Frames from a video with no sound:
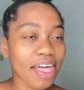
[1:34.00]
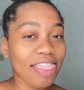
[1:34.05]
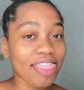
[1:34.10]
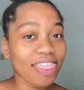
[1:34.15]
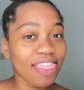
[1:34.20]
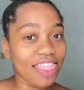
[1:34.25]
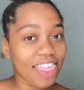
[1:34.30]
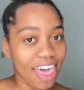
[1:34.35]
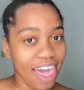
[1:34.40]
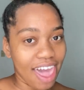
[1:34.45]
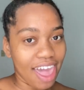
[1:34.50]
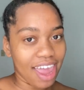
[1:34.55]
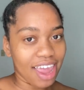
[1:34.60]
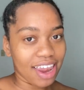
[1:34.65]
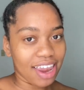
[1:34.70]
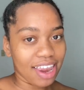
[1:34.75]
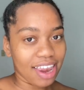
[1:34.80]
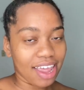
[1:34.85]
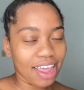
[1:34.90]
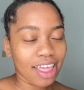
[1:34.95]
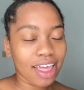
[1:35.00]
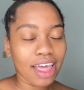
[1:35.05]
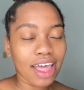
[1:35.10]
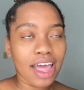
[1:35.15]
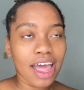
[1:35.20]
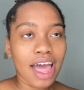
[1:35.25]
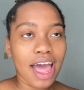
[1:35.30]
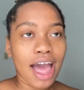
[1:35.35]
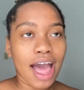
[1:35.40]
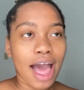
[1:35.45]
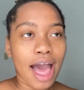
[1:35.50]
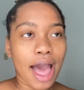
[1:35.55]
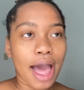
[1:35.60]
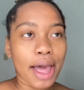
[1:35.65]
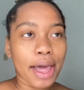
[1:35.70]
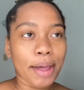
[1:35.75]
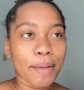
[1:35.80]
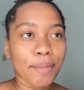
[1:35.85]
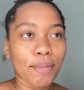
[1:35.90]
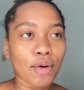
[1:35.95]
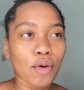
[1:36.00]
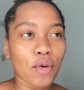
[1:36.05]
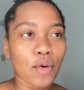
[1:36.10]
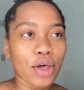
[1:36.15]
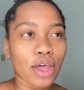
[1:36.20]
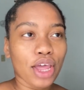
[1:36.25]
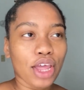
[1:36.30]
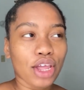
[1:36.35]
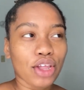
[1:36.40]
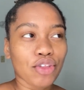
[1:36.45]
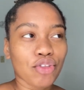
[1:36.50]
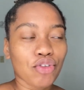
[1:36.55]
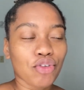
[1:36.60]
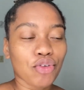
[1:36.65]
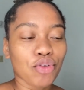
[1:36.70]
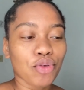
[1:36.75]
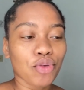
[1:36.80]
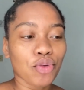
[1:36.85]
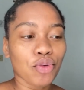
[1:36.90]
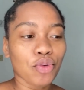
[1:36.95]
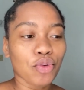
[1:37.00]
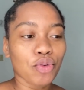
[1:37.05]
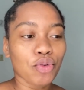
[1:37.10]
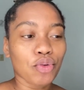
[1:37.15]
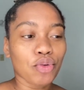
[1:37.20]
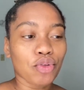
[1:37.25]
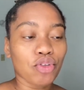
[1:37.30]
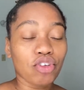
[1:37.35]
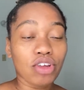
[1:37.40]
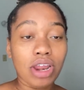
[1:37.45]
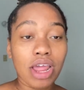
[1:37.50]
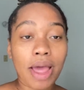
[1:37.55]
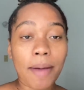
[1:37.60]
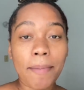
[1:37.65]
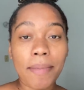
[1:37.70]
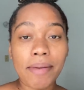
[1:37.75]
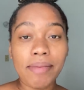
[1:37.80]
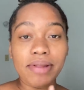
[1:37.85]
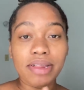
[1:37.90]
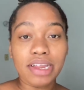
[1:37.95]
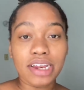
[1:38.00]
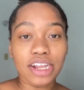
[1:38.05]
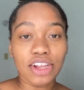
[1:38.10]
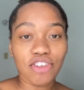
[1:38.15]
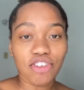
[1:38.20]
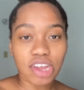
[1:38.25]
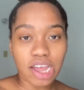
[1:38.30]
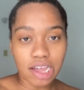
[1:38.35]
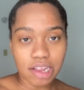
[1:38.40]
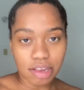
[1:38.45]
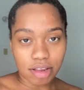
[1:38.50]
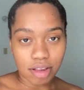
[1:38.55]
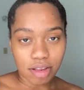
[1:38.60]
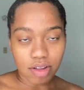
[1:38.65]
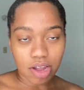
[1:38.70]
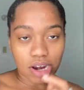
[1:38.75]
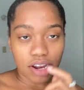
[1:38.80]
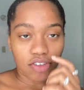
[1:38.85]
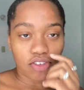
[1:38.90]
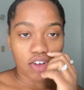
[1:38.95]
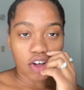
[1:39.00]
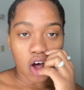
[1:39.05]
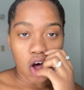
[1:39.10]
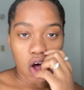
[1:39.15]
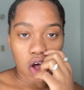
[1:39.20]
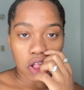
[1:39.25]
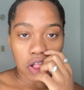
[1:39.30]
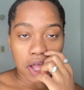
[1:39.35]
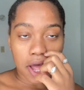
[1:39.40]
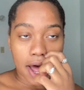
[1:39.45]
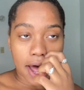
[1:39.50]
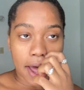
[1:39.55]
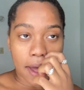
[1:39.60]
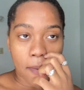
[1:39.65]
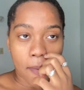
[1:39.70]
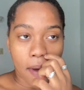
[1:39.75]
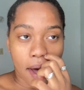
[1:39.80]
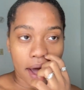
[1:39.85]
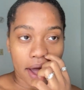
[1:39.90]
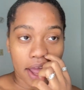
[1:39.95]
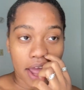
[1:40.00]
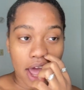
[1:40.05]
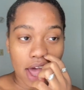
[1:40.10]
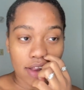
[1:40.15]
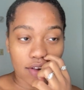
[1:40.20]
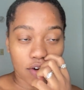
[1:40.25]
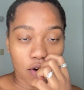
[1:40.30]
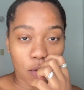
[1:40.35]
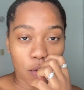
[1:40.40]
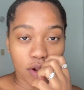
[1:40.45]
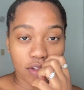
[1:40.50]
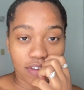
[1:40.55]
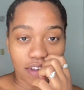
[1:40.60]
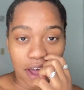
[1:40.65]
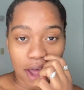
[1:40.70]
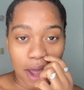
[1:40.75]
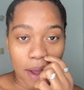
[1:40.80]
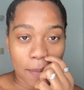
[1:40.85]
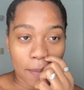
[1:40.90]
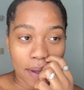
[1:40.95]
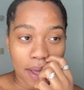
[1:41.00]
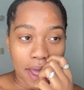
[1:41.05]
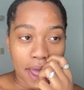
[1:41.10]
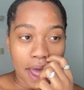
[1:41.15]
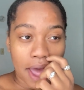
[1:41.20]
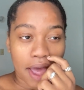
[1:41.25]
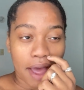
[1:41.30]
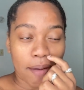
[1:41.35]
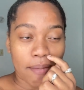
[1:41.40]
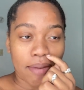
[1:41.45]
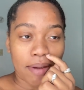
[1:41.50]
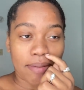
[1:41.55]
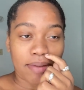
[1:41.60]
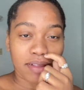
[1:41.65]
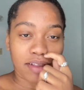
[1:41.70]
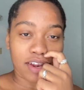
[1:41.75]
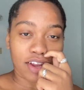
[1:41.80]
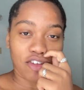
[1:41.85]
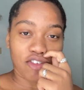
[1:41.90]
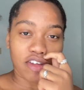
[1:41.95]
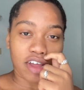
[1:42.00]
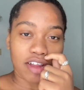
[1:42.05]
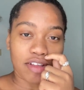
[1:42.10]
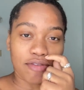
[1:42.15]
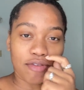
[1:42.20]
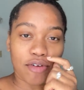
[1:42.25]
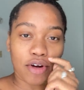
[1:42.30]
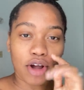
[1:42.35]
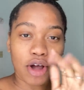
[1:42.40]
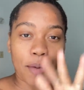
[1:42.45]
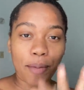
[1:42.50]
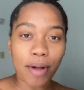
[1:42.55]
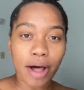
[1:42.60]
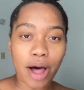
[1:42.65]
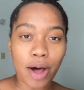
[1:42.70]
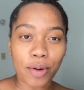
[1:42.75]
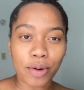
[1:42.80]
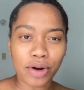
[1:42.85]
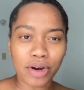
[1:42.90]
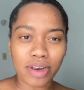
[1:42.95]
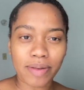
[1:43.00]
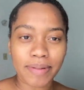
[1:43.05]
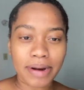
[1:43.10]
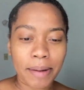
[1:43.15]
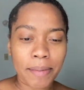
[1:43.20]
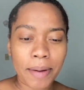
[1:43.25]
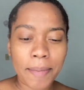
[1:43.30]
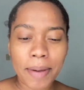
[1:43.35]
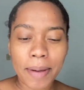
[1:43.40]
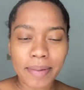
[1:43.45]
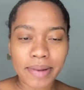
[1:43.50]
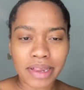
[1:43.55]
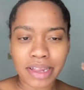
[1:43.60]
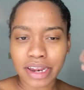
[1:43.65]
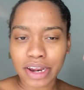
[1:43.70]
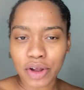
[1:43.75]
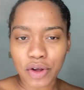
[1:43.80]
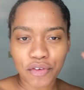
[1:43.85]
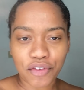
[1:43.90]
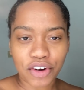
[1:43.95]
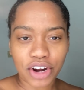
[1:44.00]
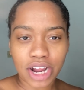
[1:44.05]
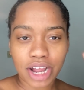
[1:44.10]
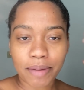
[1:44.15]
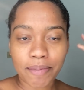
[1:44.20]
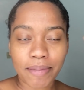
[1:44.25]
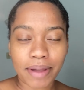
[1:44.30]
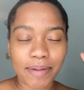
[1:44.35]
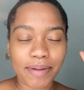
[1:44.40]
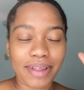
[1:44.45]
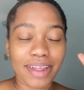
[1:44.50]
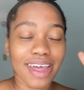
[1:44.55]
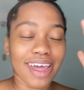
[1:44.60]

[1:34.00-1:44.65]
Then I'm going to, today I'm babysitting Jackson, so I need to call Kai back and ask her what time. I'm babysitting Jackson for a couple hours, but I'm gonna babysit it over, why